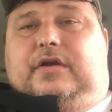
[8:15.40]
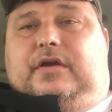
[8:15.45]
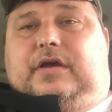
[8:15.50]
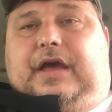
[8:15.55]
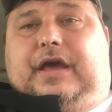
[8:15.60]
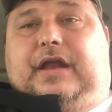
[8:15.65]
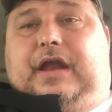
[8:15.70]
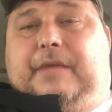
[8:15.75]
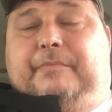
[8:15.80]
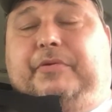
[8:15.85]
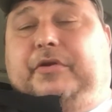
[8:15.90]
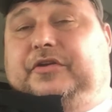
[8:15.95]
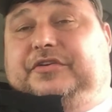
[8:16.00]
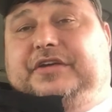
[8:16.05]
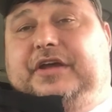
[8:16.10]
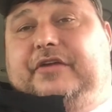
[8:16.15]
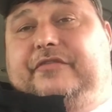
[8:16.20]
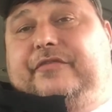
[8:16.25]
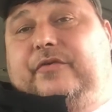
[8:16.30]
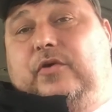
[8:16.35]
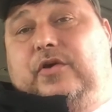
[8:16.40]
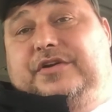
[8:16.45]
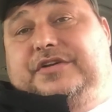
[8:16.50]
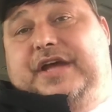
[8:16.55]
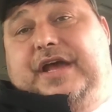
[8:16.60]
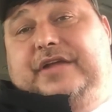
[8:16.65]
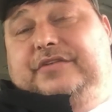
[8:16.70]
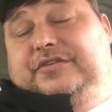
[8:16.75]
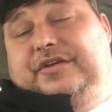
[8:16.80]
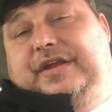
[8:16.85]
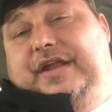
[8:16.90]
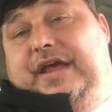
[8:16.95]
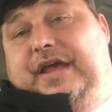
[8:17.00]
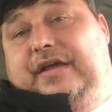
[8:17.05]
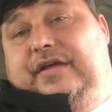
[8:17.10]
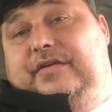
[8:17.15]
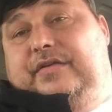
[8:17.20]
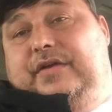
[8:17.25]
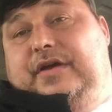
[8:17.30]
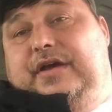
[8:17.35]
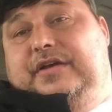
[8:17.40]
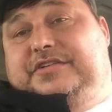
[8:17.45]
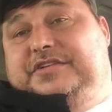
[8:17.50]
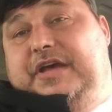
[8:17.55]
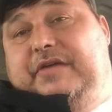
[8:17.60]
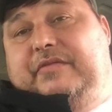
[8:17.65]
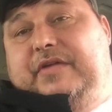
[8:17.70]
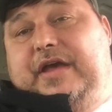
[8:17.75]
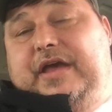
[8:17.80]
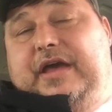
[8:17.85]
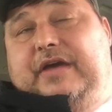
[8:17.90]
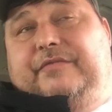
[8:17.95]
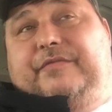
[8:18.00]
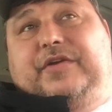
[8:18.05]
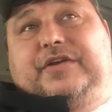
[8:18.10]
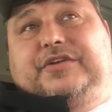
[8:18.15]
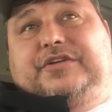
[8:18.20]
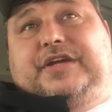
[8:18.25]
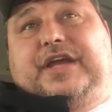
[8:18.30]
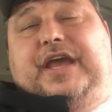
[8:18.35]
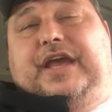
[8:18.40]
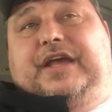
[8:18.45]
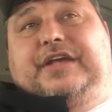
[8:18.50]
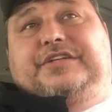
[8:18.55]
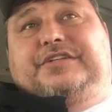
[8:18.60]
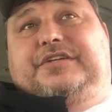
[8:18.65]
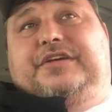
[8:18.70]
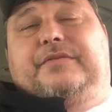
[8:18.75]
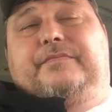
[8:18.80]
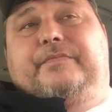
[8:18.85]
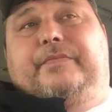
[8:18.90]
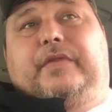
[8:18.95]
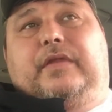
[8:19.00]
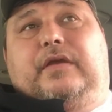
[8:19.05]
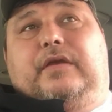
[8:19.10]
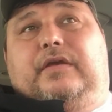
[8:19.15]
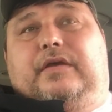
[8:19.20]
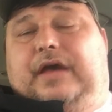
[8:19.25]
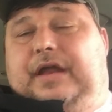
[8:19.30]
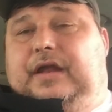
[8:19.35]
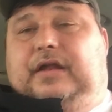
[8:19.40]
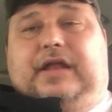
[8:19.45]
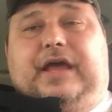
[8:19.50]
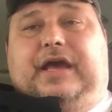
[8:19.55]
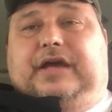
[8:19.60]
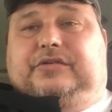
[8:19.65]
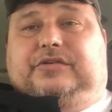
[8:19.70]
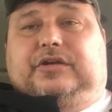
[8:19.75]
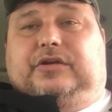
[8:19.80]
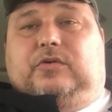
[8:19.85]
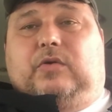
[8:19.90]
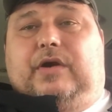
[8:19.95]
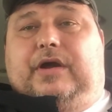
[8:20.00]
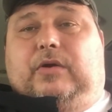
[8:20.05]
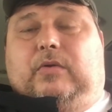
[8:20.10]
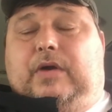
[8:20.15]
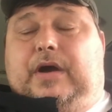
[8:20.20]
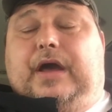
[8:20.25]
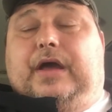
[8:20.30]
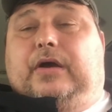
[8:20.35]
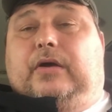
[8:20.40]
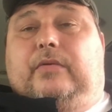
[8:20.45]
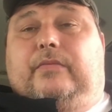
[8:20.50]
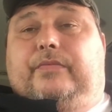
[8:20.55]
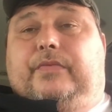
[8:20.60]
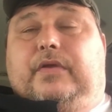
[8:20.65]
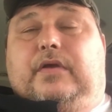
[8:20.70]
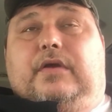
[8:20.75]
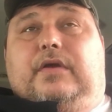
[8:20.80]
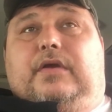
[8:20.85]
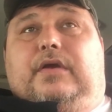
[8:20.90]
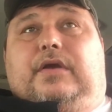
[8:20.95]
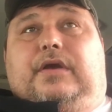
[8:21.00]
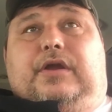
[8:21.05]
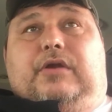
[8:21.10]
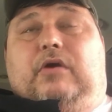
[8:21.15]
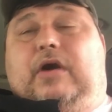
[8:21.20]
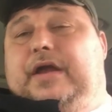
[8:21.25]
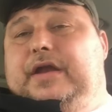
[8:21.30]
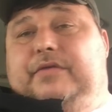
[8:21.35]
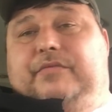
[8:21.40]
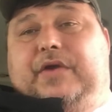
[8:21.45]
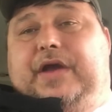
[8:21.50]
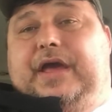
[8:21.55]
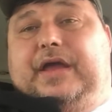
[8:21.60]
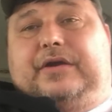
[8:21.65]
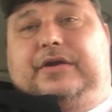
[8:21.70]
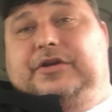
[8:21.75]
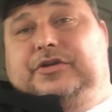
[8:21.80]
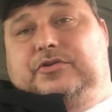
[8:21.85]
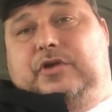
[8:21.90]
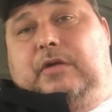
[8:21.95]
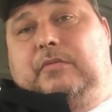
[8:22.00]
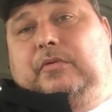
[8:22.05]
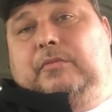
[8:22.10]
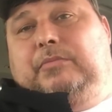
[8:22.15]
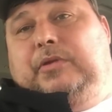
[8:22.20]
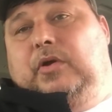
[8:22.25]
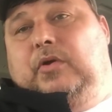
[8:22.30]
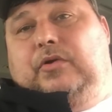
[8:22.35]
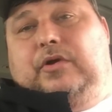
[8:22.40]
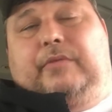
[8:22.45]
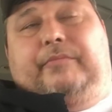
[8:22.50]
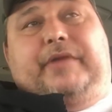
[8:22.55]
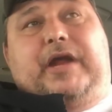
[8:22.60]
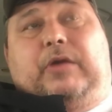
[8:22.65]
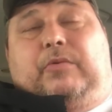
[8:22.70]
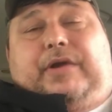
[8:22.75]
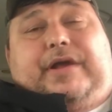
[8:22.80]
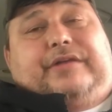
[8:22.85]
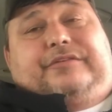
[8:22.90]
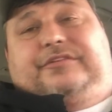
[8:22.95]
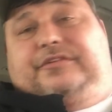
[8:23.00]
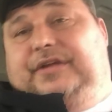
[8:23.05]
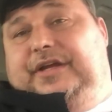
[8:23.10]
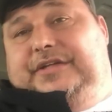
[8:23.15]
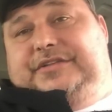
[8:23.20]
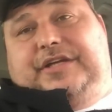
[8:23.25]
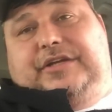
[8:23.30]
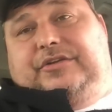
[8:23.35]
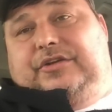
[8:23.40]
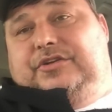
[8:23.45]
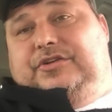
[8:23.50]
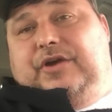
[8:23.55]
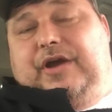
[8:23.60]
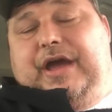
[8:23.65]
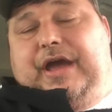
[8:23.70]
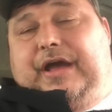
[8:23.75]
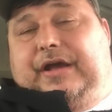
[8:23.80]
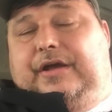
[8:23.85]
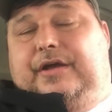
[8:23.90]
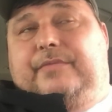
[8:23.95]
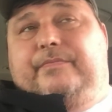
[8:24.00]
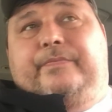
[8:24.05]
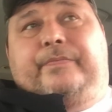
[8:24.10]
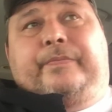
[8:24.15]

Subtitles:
And I put a set of 410s in that 7.5-inch case, and it lasted quite a while. You know, I never had any trouble blowing up, and I ran slicks at the track,